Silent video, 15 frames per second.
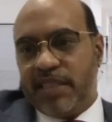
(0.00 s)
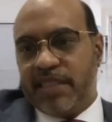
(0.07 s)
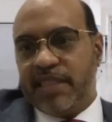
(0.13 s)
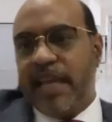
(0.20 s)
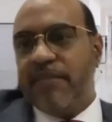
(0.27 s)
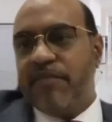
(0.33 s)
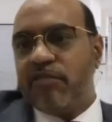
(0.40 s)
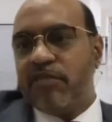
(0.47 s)

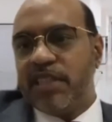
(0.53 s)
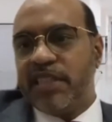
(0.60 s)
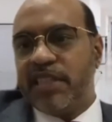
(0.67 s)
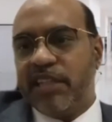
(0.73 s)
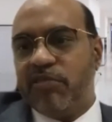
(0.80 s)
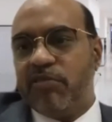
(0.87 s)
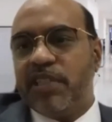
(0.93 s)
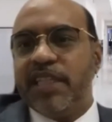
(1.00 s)
about the
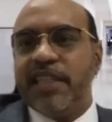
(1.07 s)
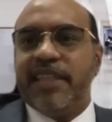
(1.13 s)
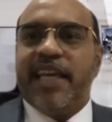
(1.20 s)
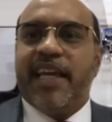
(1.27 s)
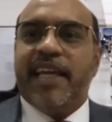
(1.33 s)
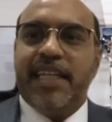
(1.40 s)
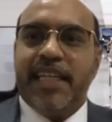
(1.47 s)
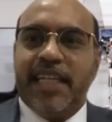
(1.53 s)
security.
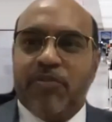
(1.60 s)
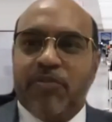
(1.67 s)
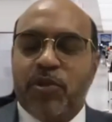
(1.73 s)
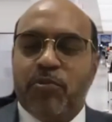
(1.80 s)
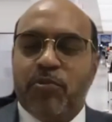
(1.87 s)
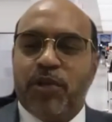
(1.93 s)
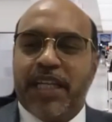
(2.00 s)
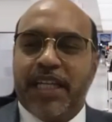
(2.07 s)
Then
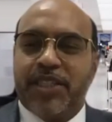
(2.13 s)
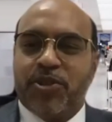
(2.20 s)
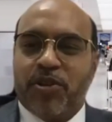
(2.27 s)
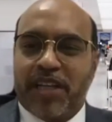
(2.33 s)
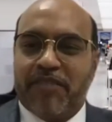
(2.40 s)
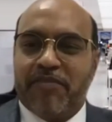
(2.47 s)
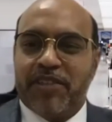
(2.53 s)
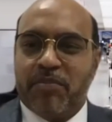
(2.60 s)
we can
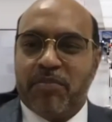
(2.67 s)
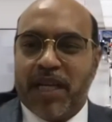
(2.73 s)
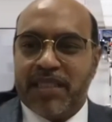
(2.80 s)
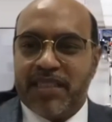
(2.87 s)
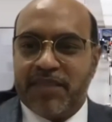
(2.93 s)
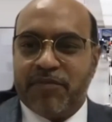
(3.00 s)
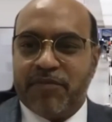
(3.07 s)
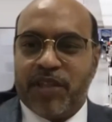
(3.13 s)
talk about the
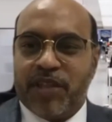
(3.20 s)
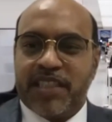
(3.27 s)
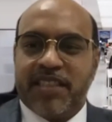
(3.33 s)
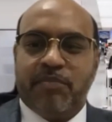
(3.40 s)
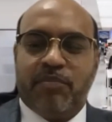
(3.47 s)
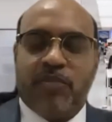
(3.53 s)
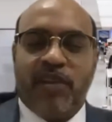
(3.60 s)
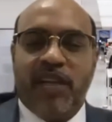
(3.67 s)
budget, for
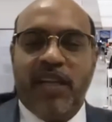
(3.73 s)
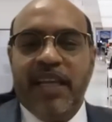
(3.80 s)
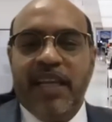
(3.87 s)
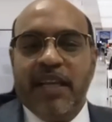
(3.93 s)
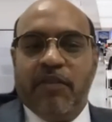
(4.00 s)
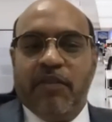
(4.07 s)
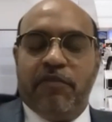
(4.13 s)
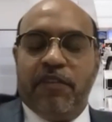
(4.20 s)
example.
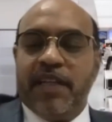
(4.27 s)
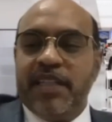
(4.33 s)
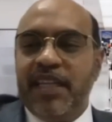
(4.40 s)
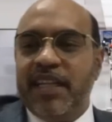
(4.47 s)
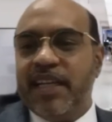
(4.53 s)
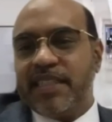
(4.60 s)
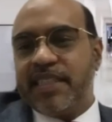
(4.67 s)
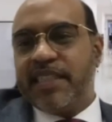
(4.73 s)
Very
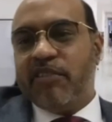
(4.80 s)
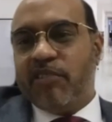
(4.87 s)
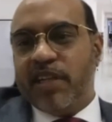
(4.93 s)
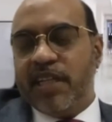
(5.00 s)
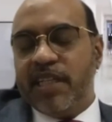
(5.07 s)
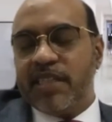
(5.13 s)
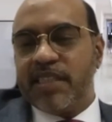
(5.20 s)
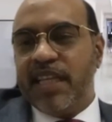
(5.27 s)
less
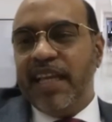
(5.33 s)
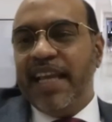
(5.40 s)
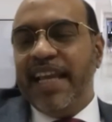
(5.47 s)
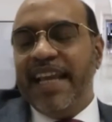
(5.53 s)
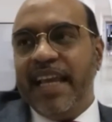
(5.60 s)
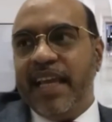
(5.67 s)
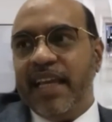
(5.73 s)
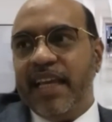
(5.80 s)
awareness.
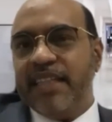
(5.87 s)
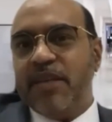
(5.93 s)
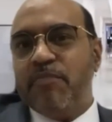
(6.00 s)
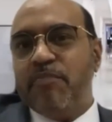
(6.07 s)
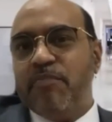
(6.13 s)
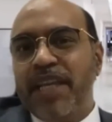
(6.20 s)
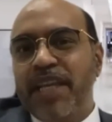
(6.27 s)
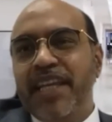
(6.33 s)

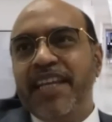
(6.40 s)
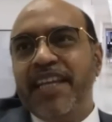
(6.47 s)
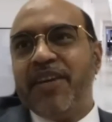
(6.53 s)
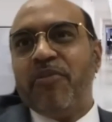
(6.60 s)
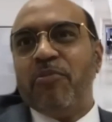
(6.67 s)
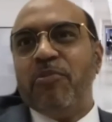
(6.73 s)
And being